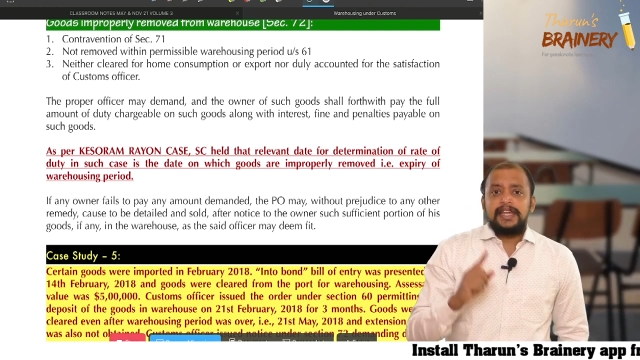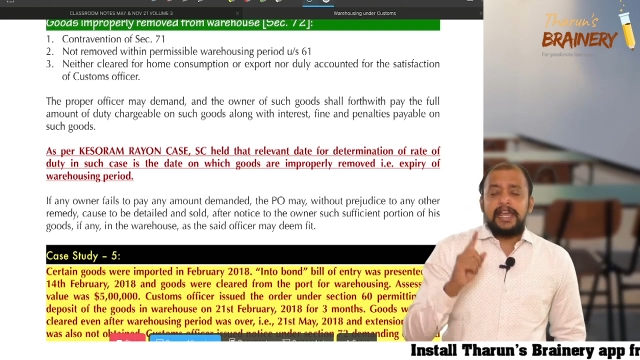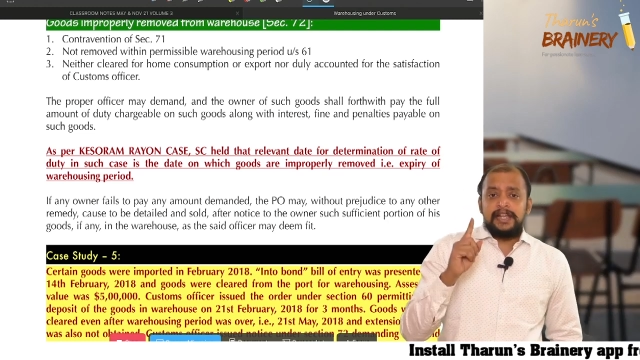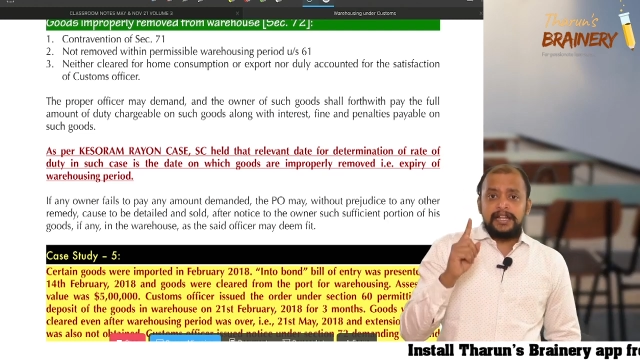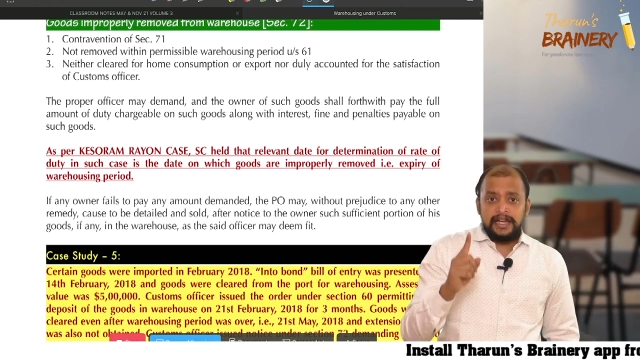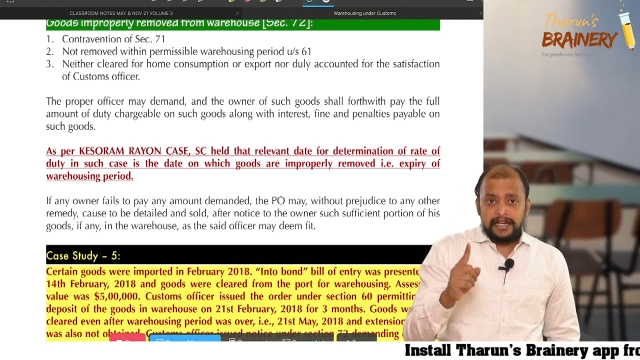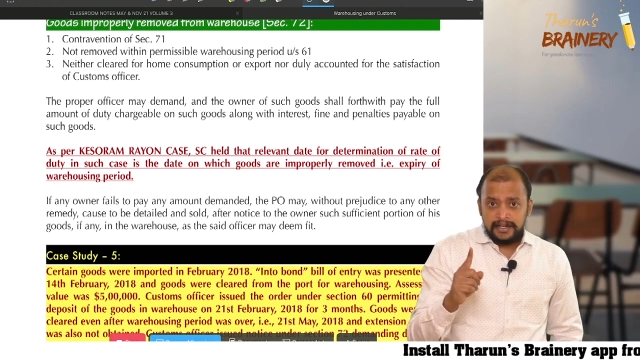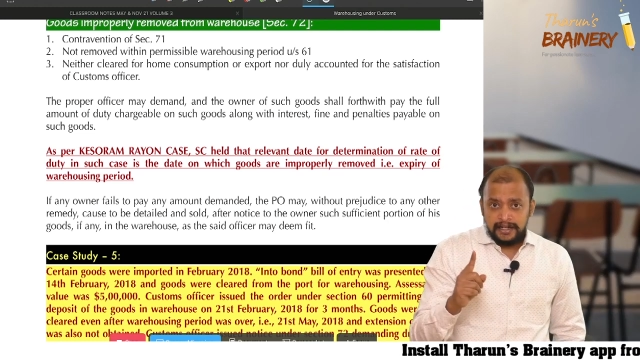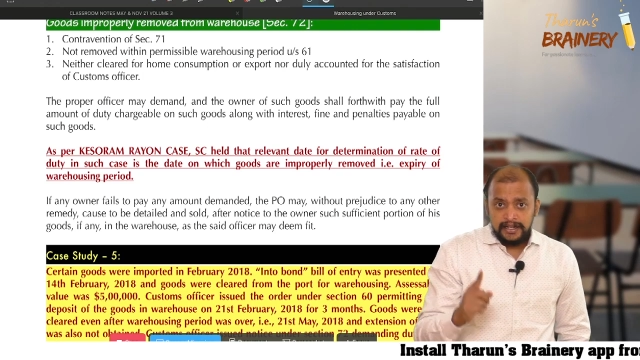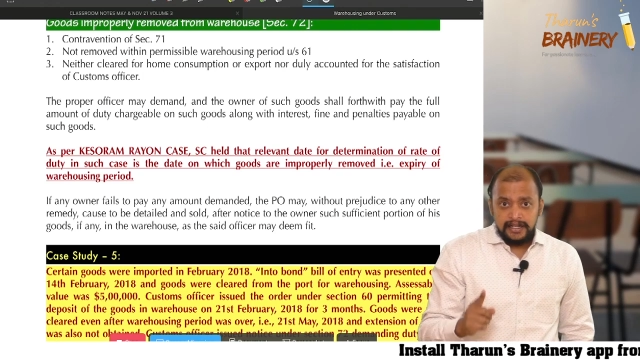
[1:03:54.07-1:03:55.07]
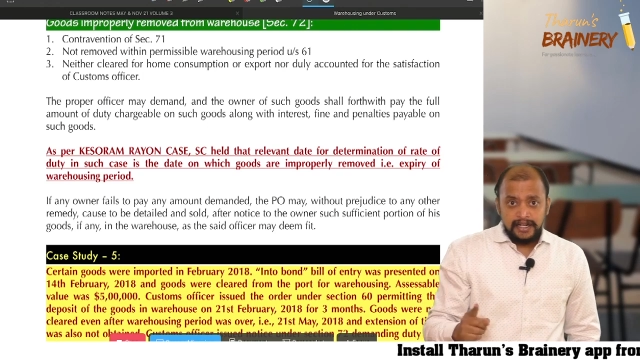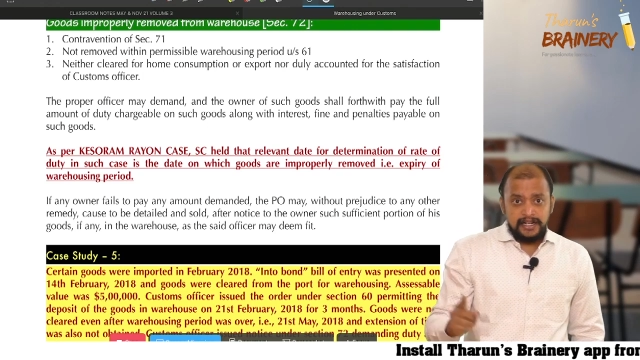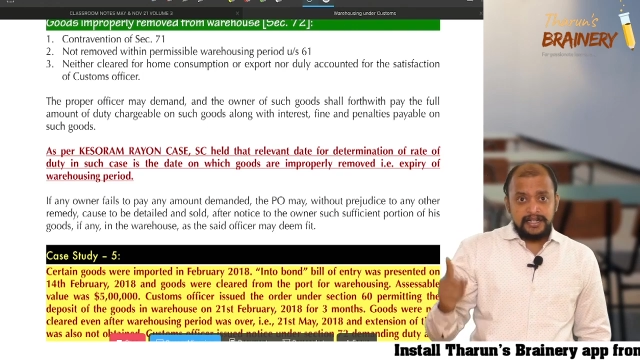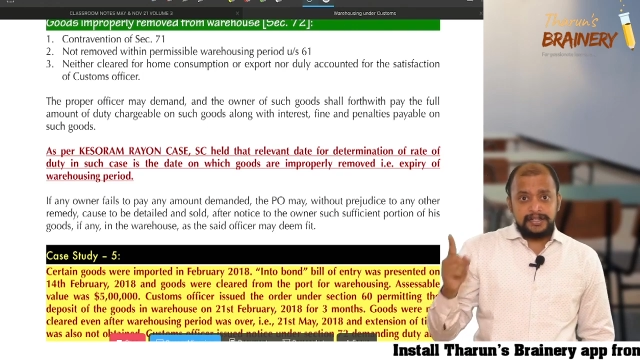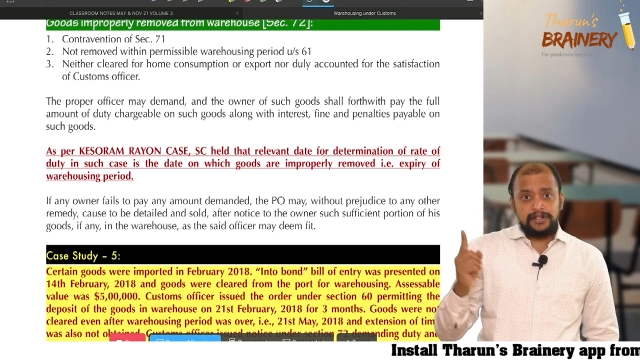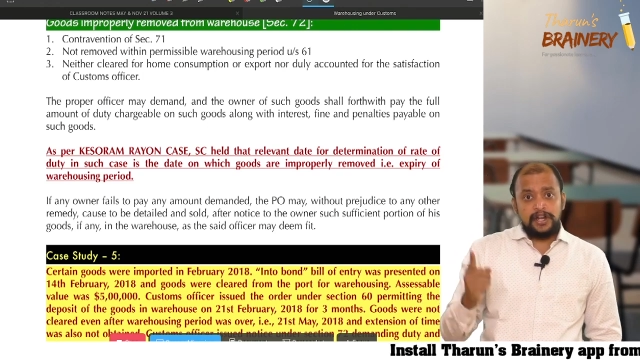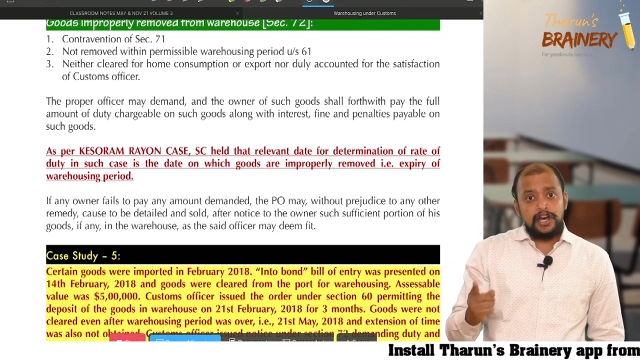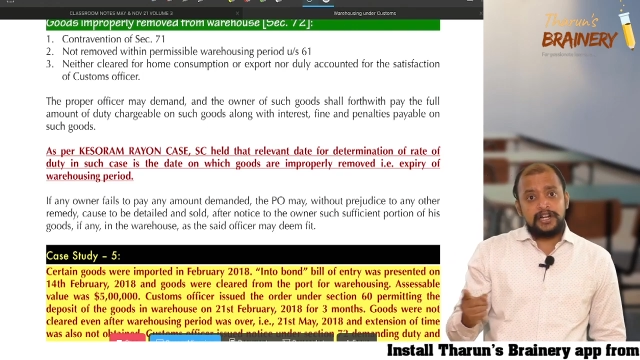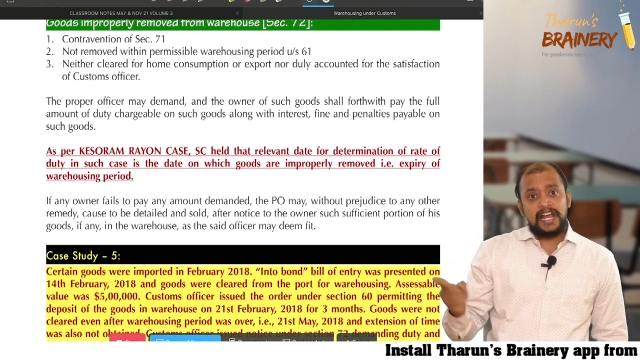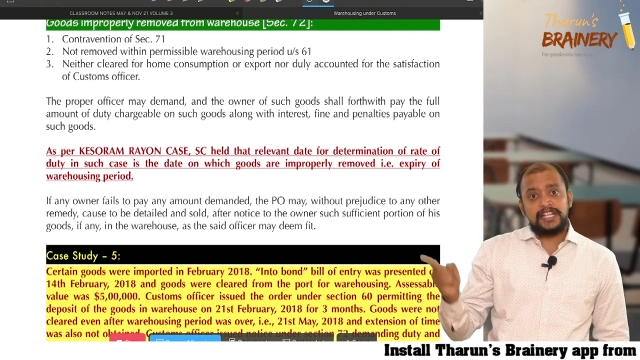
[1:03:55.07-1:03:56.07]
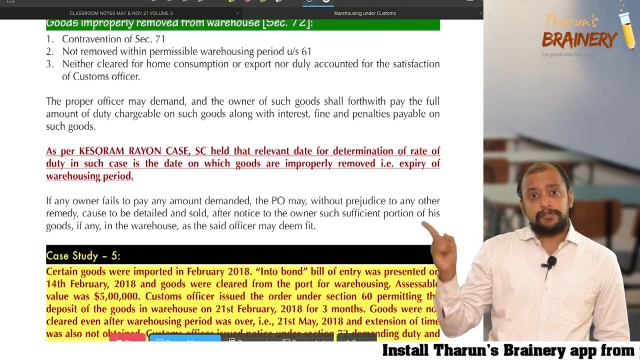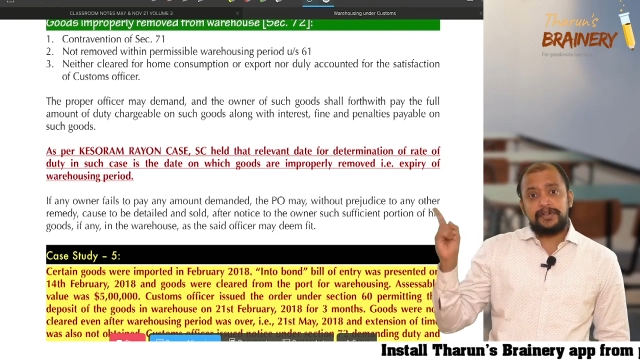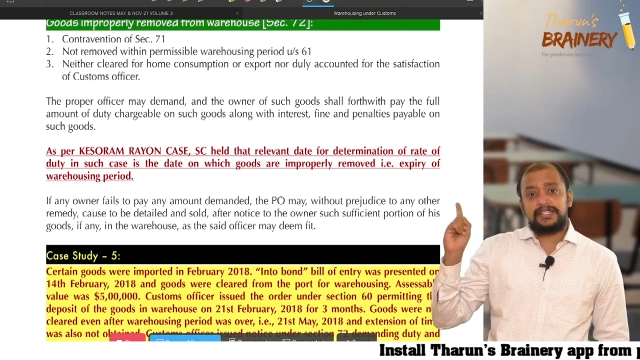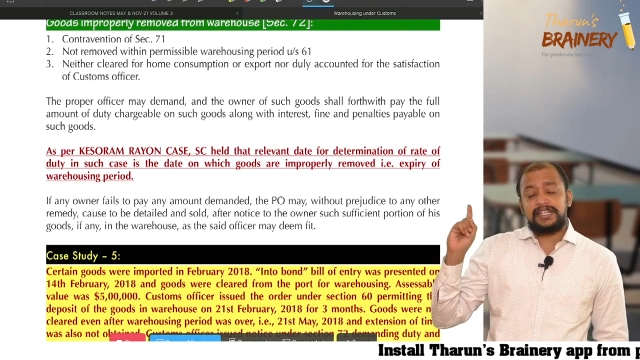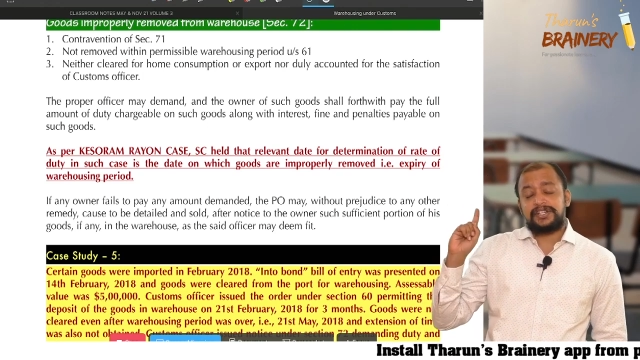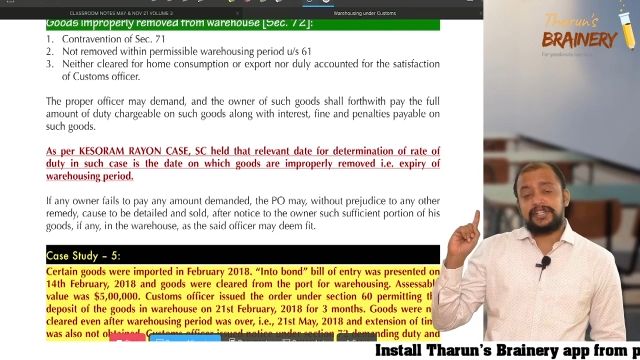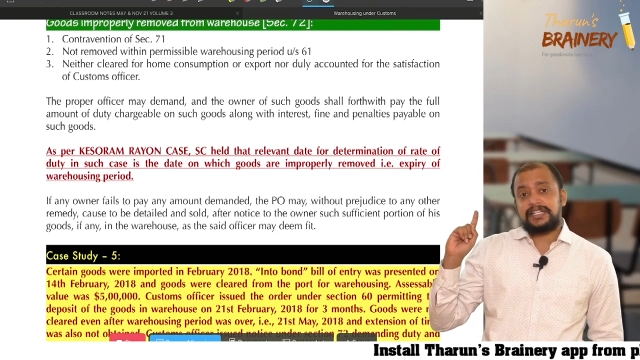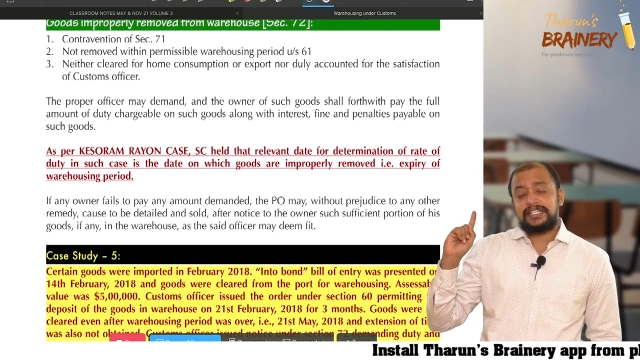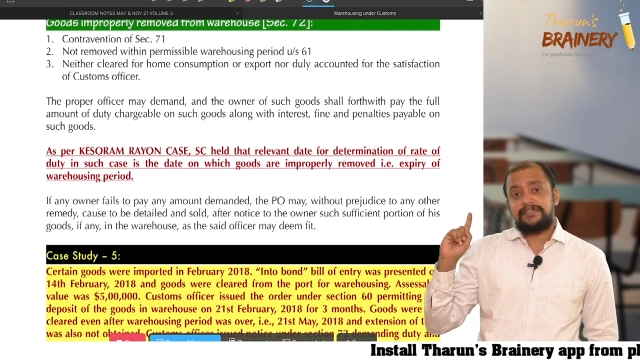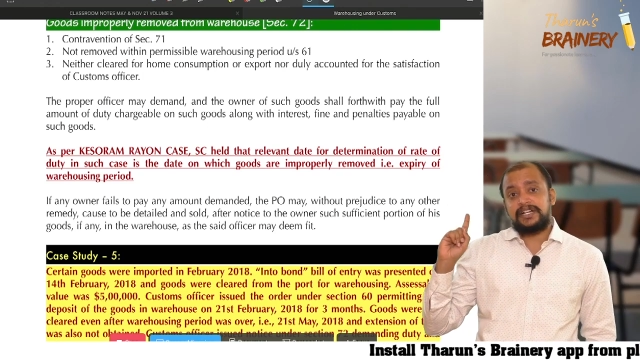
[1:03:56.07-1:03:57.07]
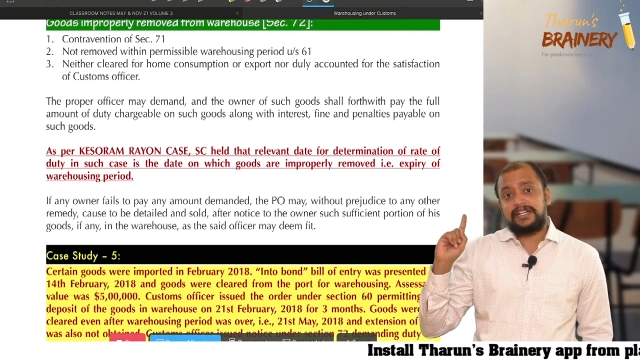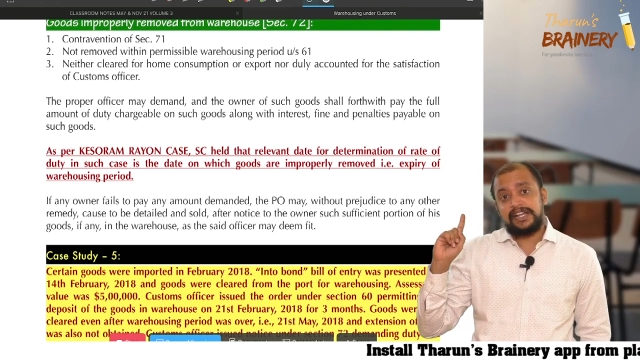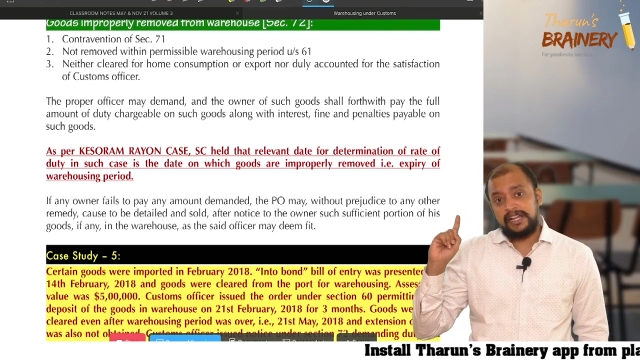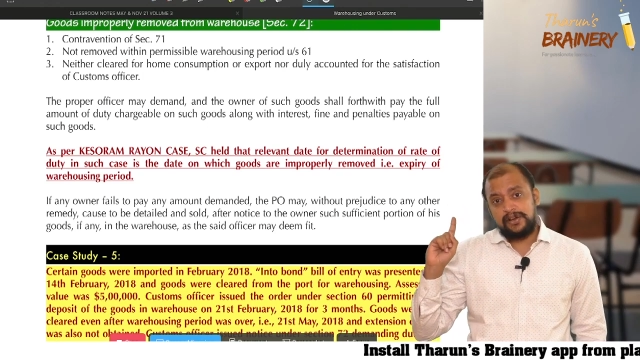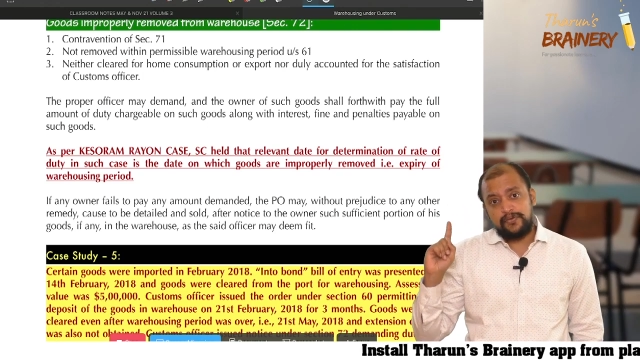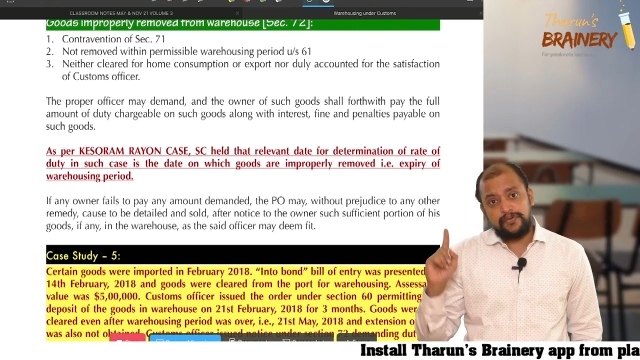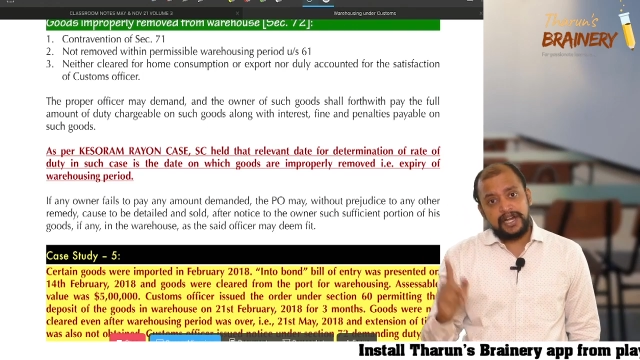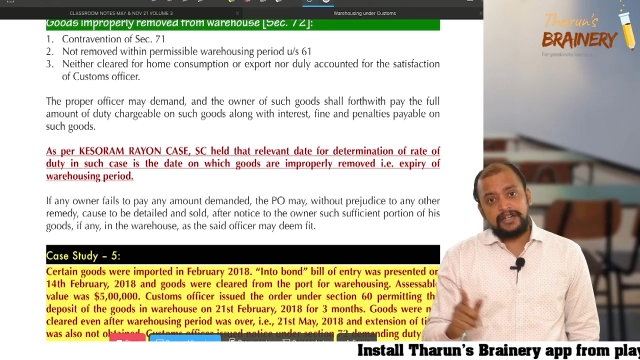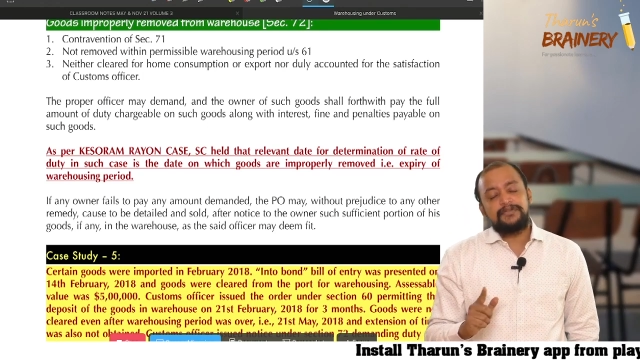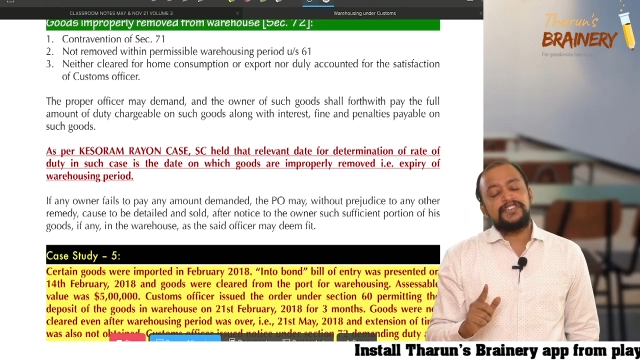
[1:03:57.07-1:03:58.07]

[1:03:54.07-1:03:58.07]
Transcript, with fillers: either it is not as per section 71